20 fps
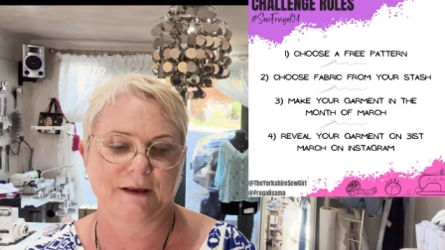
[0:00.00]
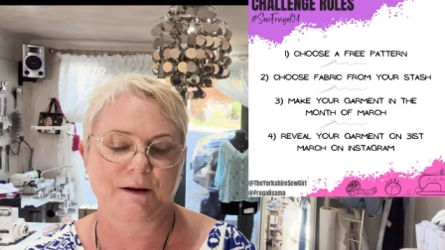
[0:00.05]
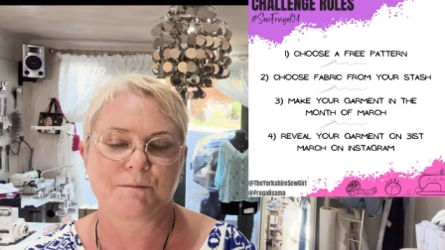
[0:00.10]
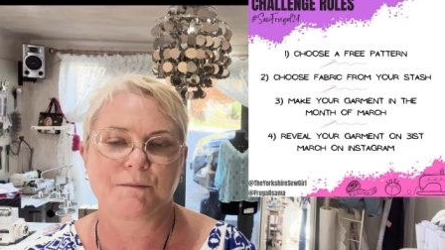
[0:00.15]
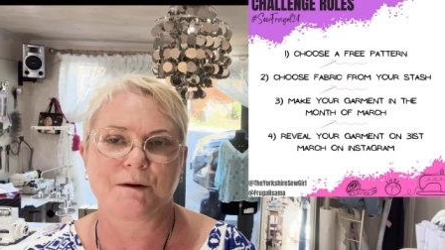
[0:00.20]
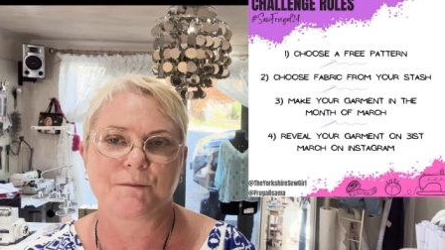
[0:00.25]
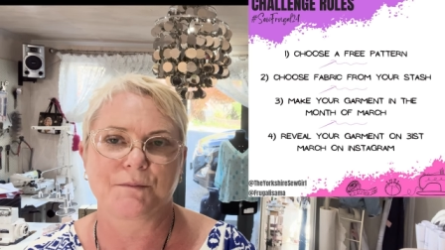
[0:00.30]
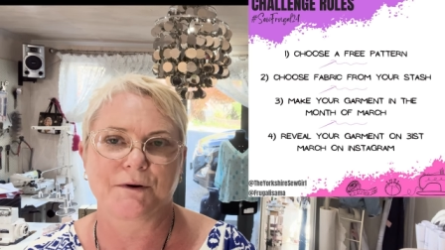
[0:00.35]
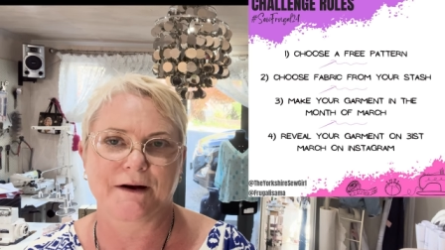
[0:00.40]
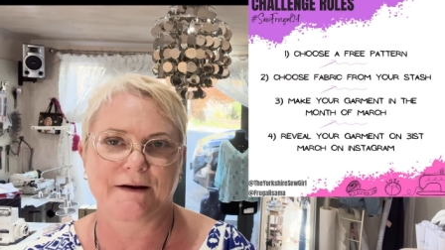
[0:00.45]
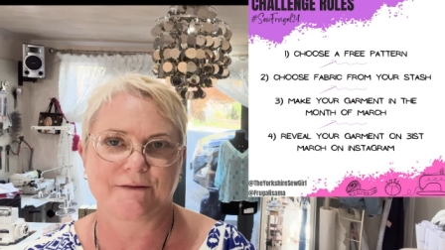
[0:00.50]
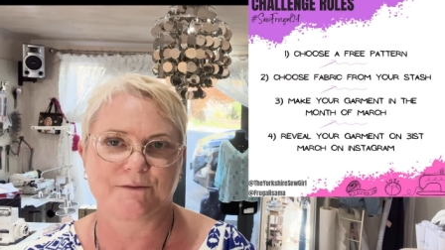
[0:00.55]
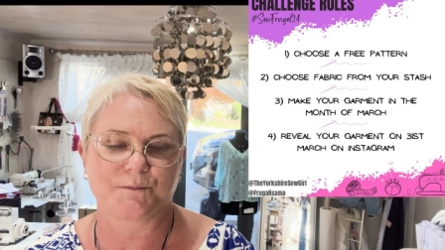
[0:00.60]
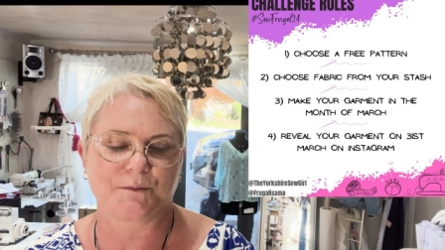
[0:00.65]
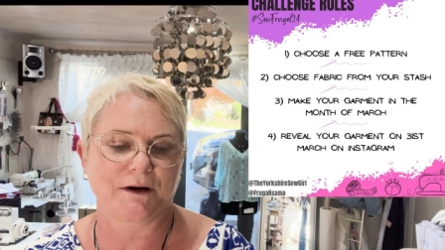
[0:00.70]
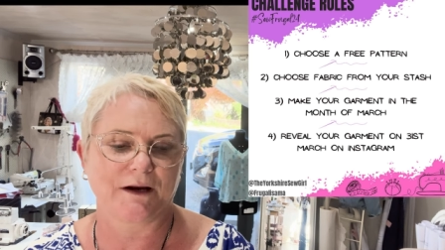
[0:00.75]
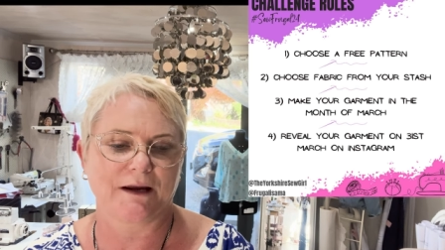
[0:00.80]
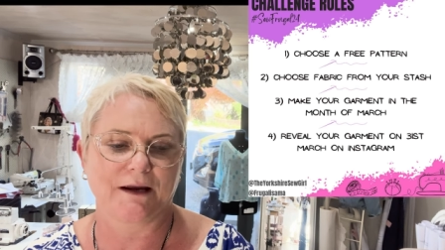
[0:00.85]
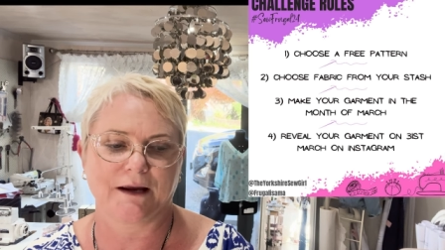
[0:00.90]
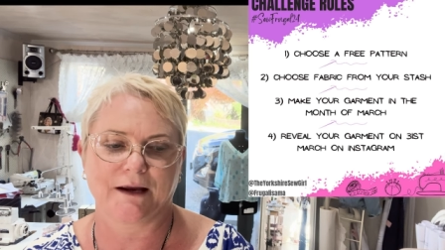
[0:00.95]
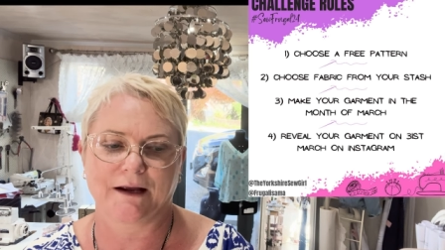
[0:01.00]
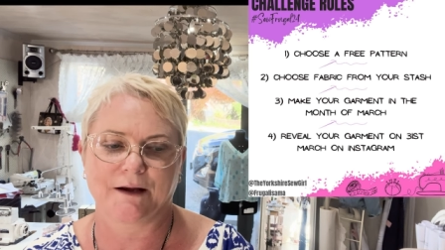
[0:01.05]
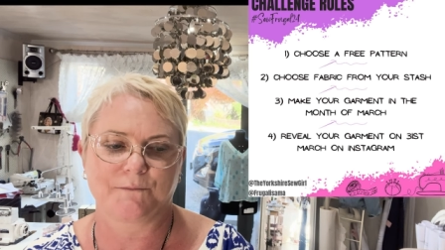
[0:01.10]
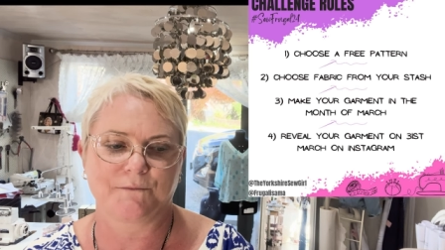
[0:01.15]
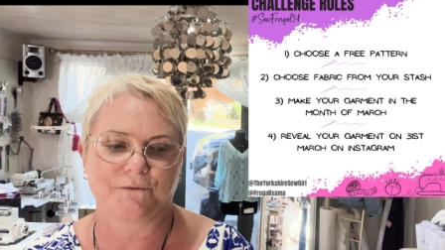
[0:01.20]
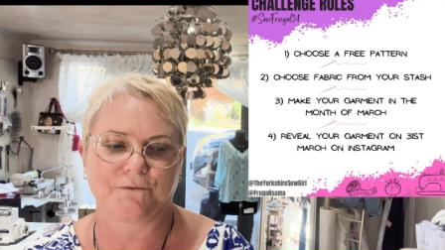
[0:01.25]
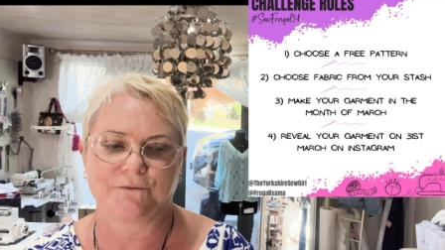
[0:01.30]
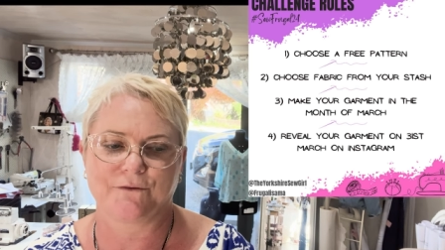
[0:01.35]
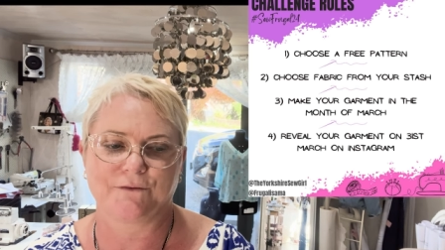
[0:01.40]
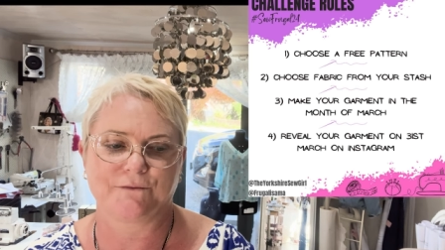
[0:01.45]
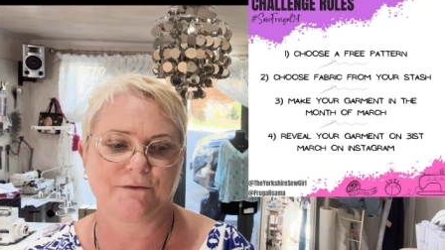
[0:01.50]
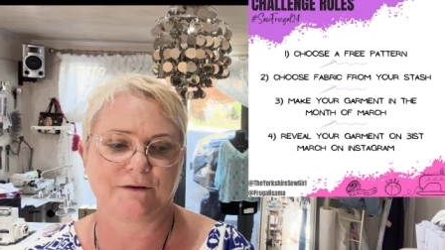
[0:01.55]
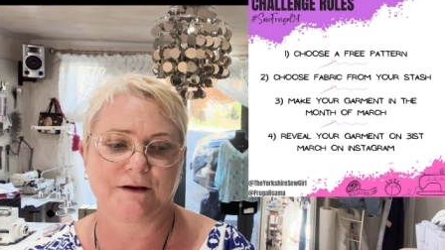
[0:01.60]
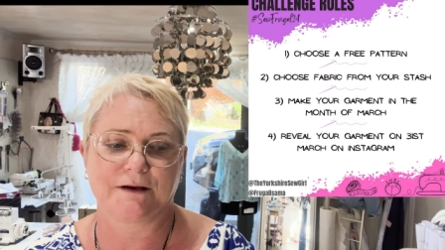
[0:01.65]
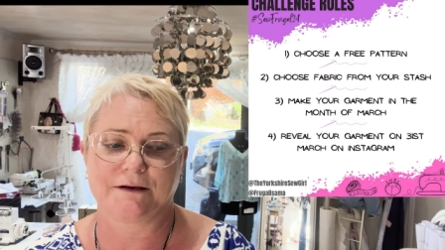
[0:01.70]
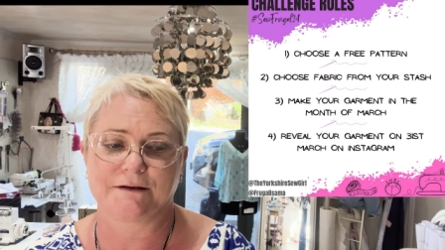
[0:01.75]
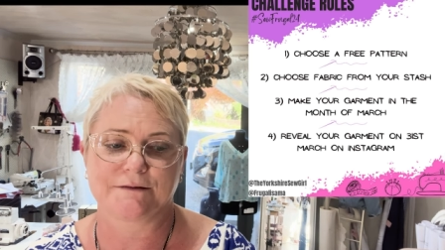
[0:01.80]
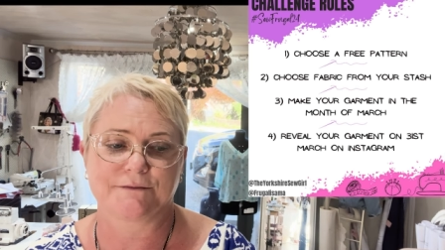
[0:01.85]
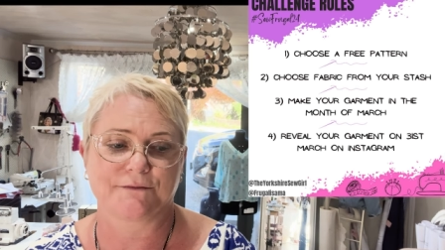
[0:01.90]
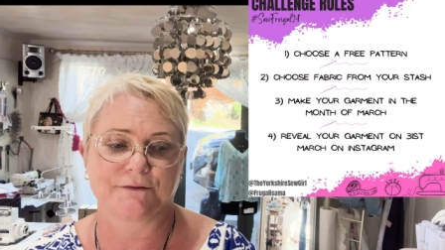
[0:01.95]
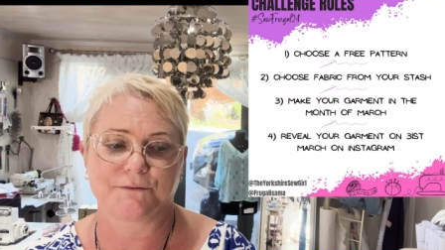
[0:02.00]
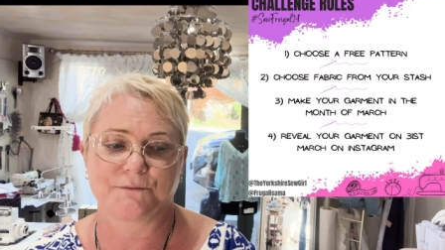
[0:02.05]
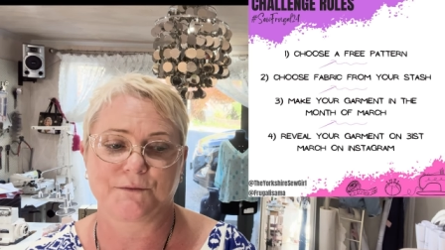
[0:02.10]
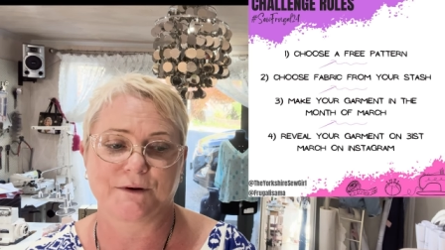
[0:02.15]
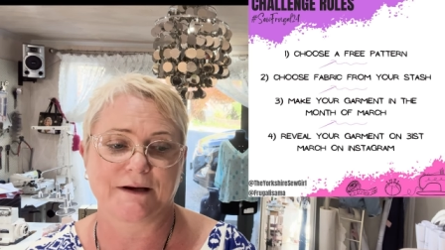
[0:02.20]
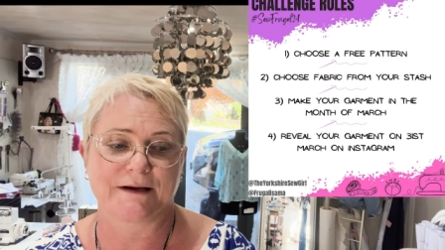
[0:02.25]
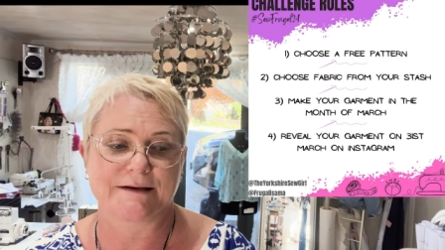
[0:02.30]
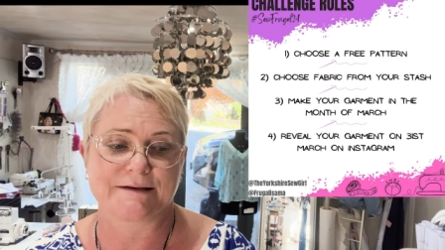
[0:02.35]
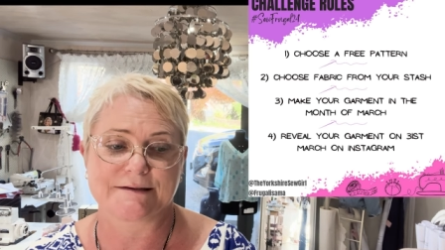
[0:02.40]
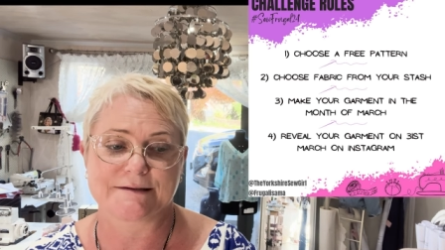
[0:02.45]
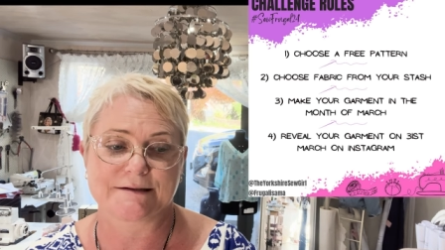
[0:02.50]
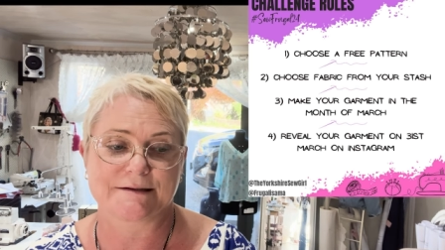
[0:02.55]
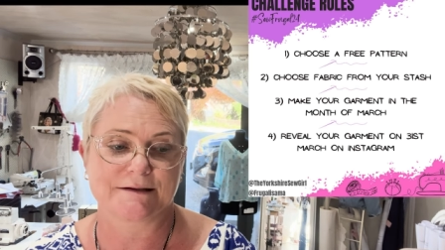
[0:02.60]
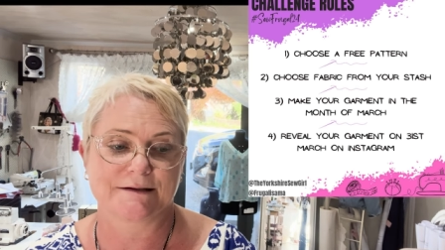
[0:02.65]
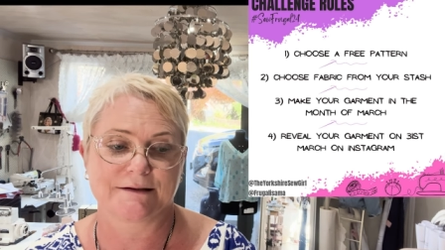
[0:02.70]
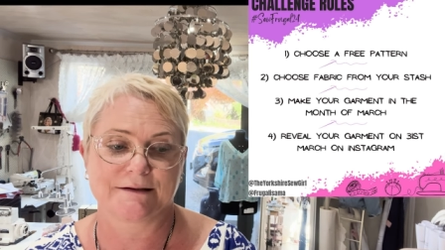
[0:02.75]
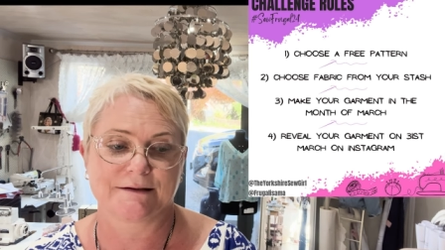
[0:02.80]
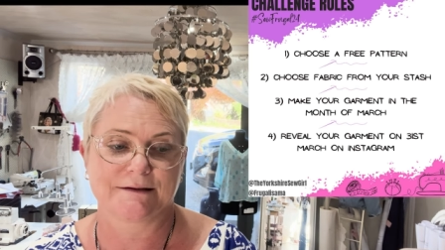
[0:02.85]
My brain's breaking up in 50 different ways.